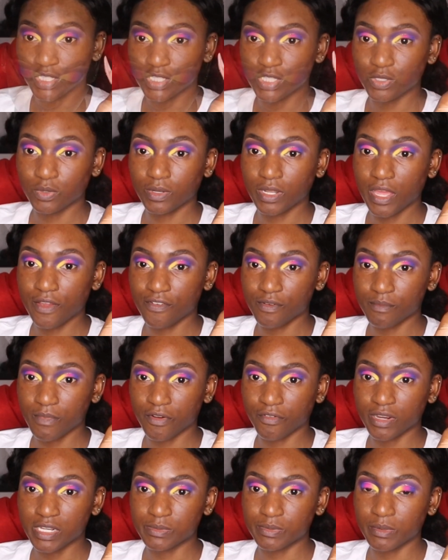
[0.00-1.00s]
Don't laugh at my
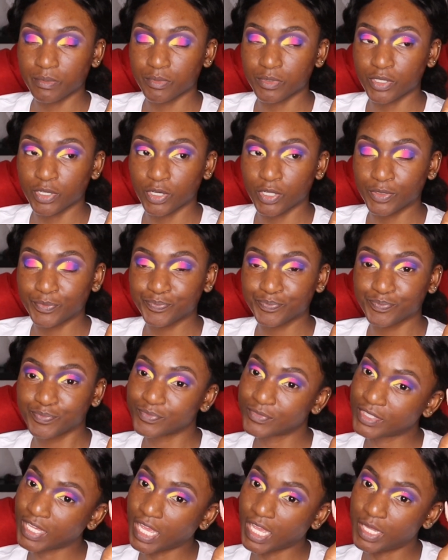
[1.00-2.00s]
rice paper, y'all.
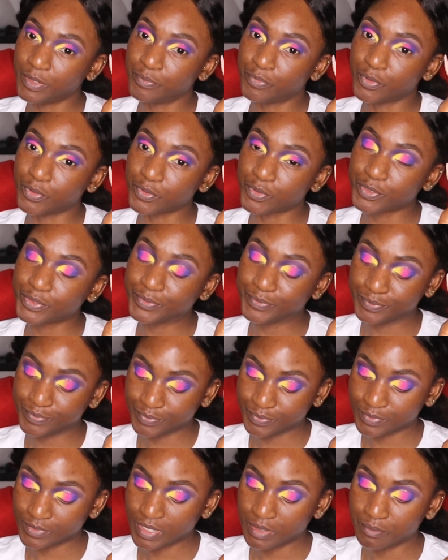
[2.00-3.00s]
It broke.
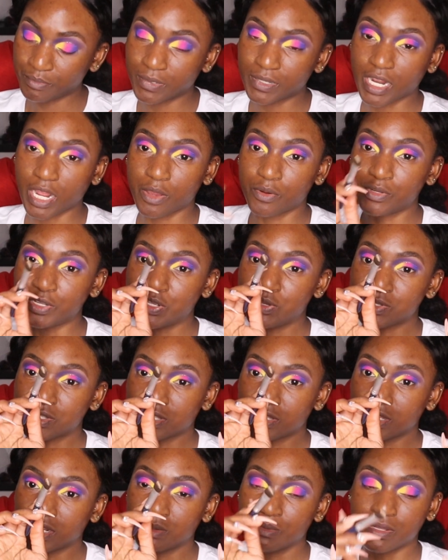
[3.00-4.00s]
But I only use a
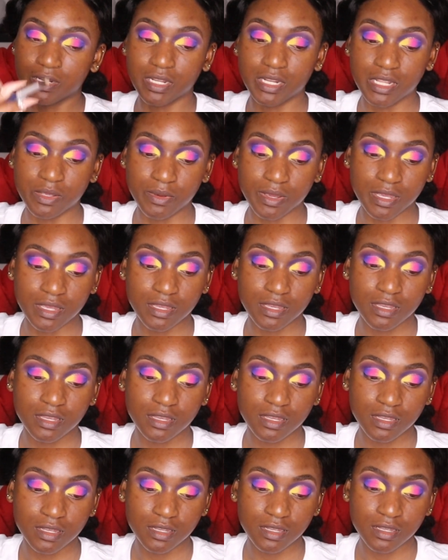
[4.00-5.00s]
little bit anyway.
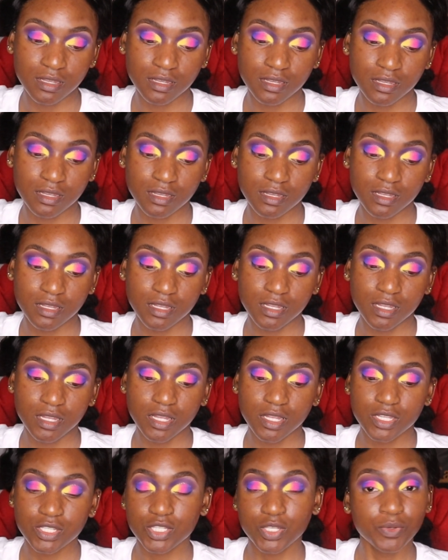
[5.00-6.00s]

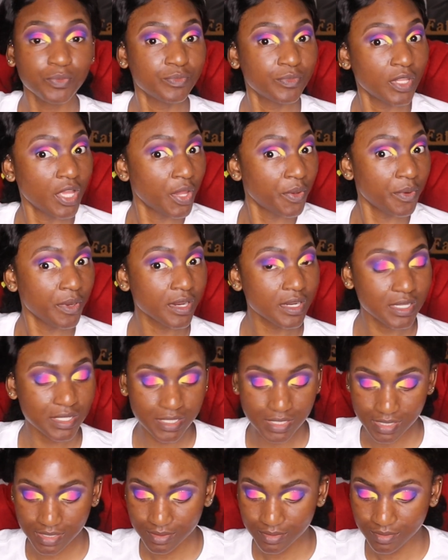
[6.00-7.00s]
So, it
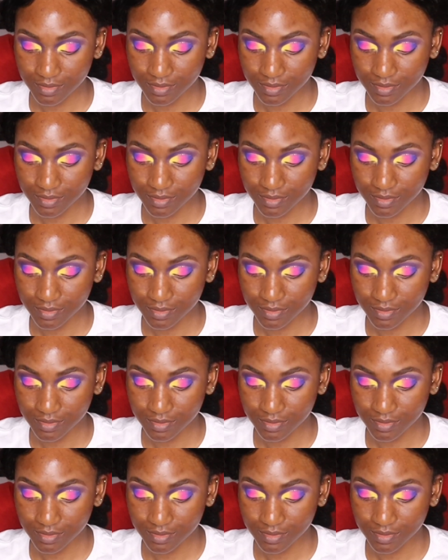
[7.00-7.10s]
works.